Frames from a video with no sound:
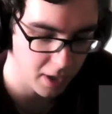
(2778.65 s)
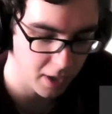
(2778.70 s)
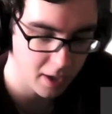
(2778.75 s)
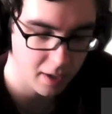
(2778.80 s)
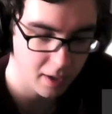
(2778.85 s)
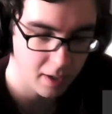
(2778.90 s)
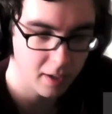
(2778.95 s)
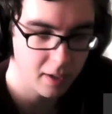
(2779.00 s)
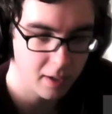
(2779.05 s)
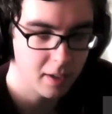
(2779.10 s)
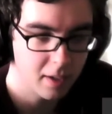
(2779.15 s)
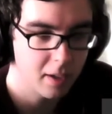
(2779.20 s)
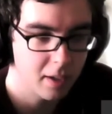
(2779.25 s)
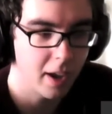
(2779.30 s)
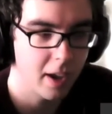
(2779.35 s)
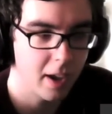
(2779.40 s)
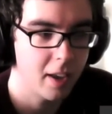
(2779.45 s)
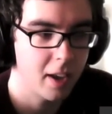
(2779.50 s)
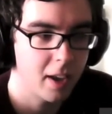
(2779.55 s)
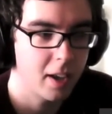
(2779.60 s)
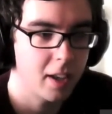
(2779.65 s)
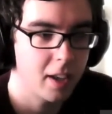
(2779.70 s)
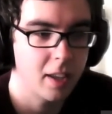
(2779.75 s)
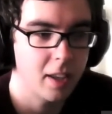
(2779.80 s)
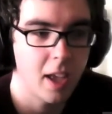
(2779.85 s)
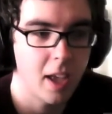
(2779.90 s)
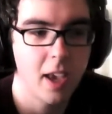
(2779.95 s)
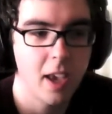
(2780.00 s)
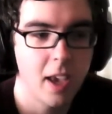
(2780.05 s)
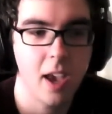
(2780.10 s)
And, like,
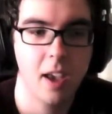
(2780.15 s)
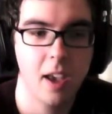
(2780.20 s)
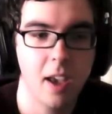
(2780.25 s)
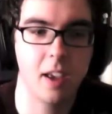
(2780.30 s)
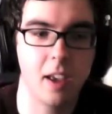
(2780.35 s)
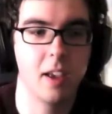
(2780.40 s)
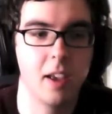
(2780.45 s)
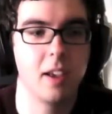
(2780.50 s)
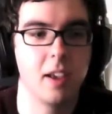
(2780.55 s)
they get